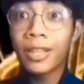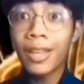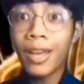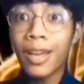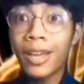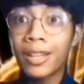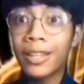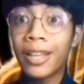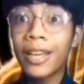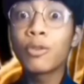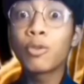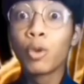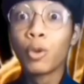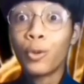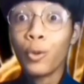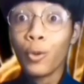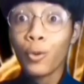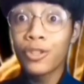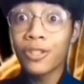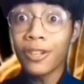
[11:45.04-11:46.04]
It
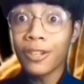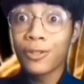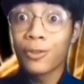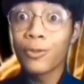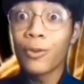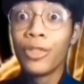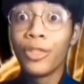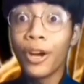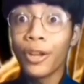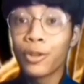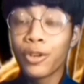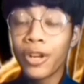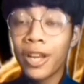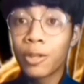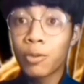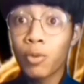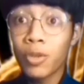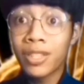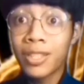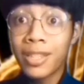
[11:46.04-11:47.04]
introduced us to another
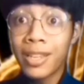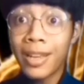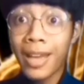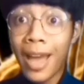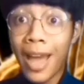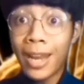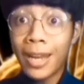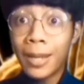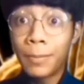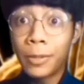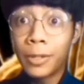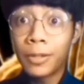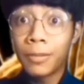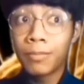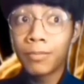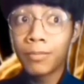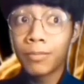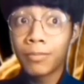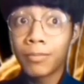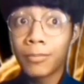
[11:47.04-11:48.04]
interesting animal,
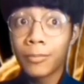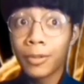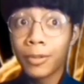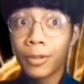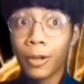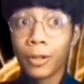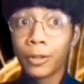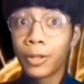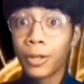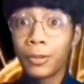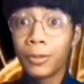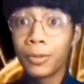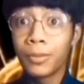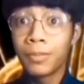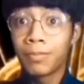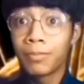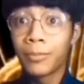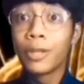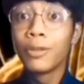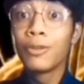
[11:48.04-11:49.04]
although
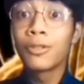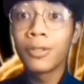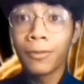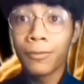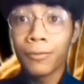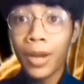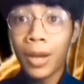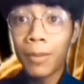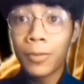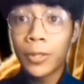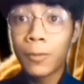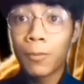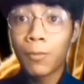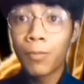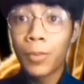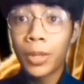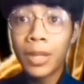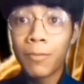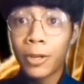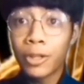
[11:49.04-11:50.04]
the use of web is
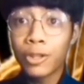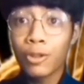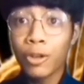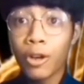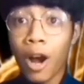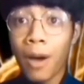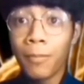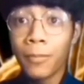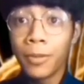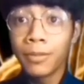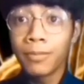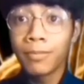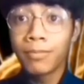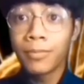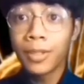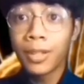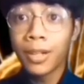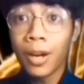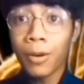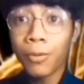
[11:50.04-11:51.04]
pretty much common
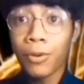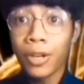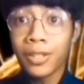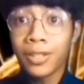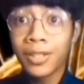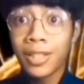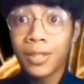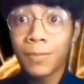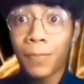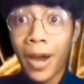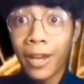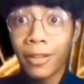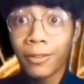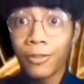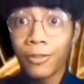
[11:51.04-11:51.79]
across the spiders.